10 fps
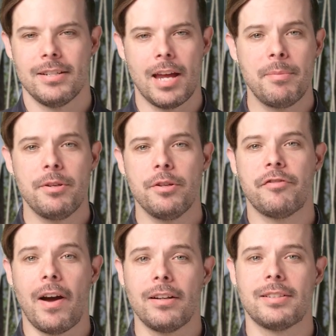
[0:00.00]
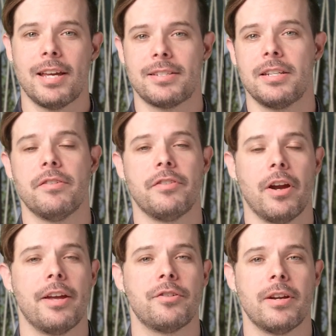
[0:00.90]
Time to do final testing of
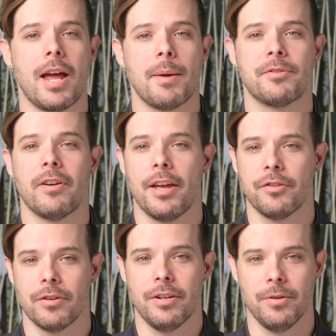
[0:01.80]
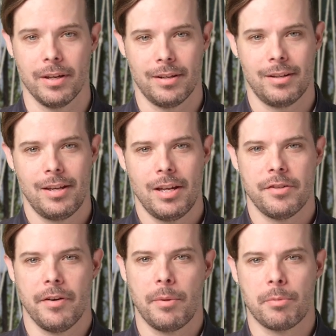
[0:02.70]
your Android apps for Android Nougat.
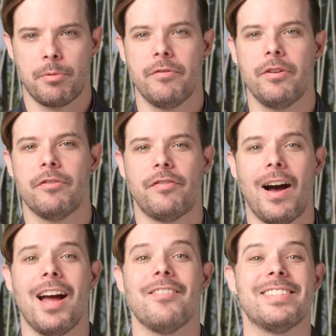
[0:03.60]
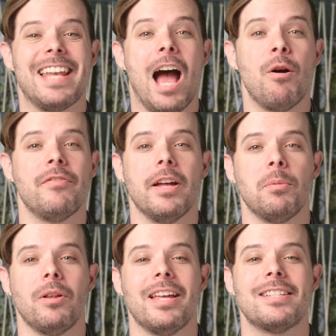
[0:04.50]
Developer Preview 5 is now
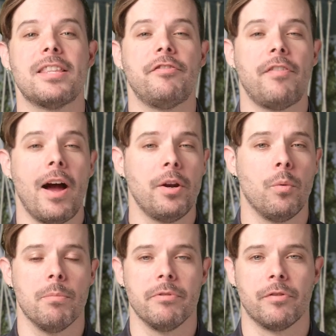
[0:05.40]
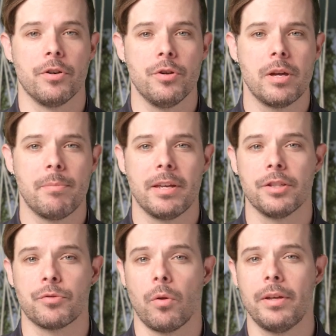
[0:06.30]
available, and it's the final one before Nougat
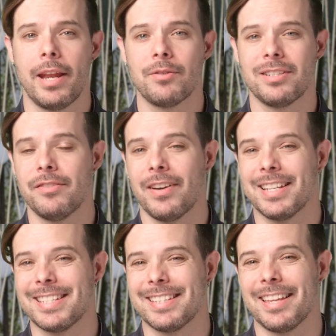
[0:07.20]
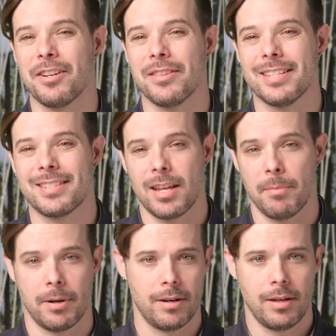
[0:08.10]
begins rolling out to devices later this
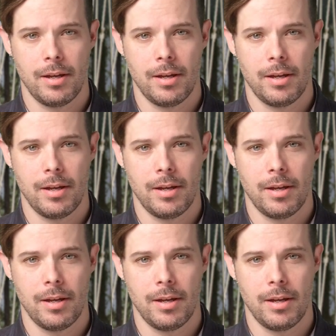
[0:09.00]
summer.